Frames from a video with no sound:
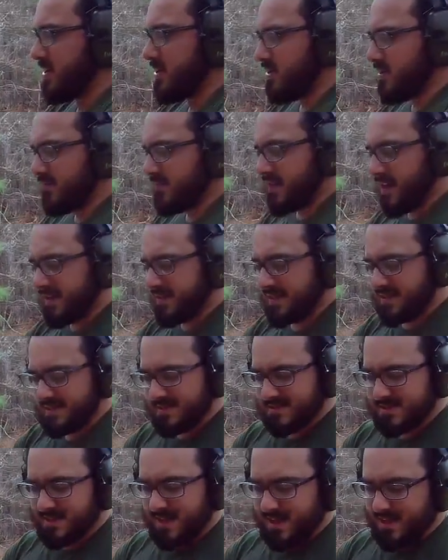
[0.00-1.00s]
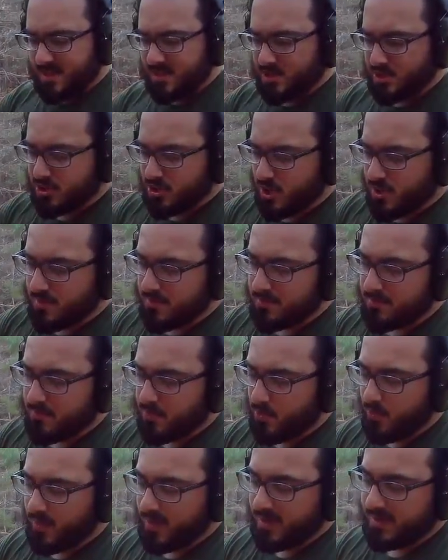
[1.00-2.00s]
You've got these nice sharp
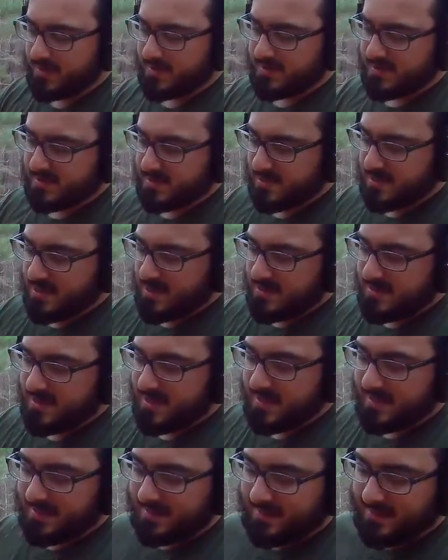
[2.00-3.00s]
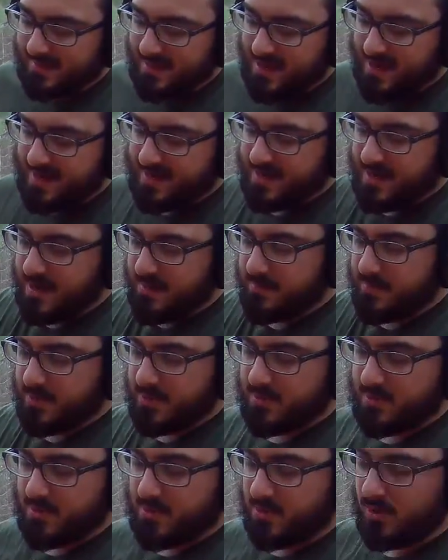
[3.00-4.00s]
points that line up
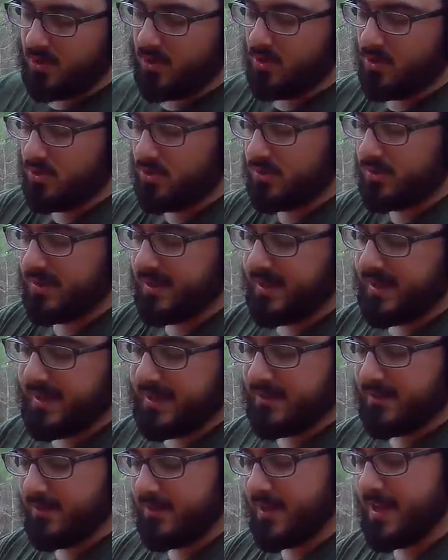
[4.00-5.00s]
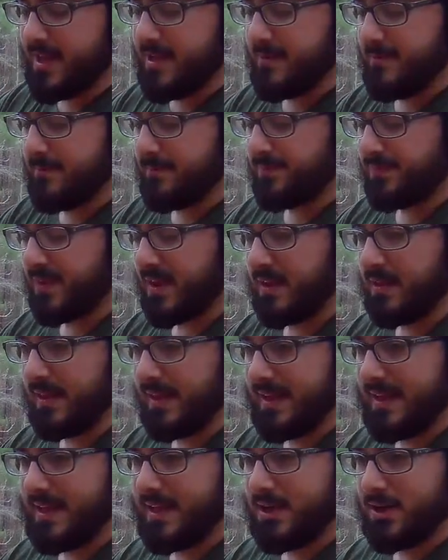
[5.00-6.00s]
all linearly.
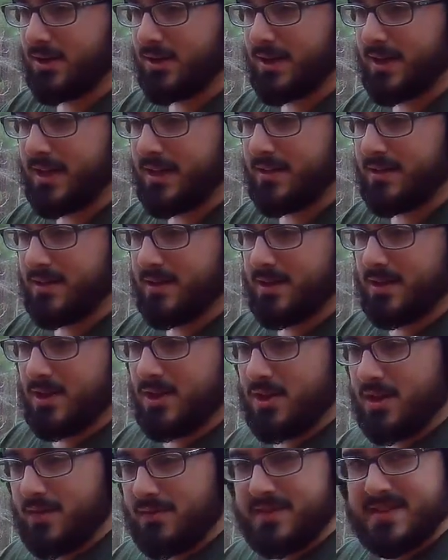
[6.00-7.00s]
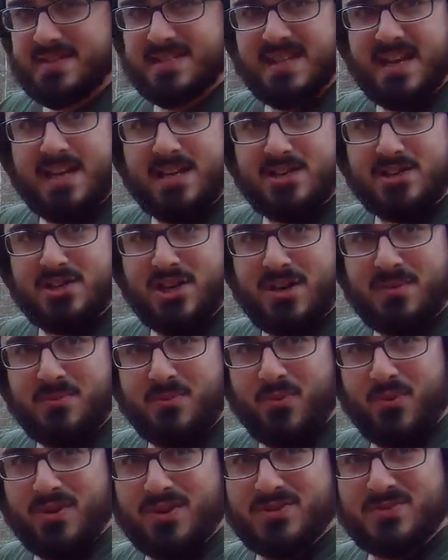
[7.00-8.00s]
You have these nice sharp
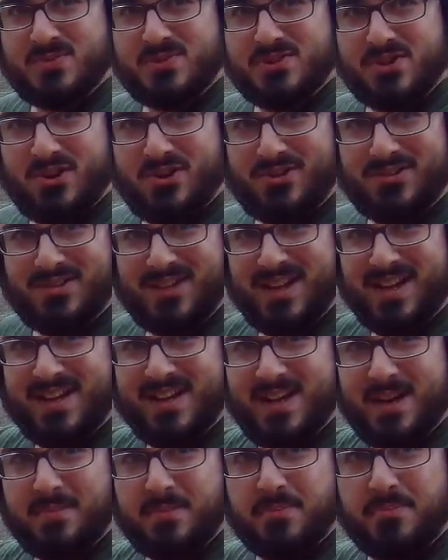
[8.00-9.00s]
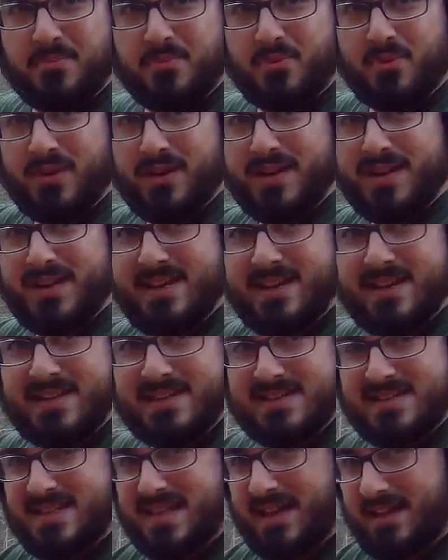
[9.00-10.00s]
points which all line up pretty
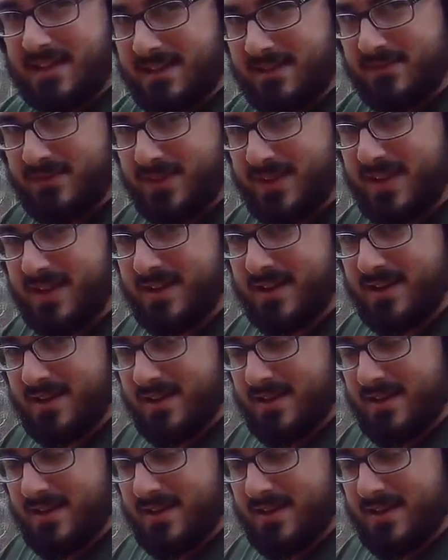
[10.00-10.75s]
instinctively.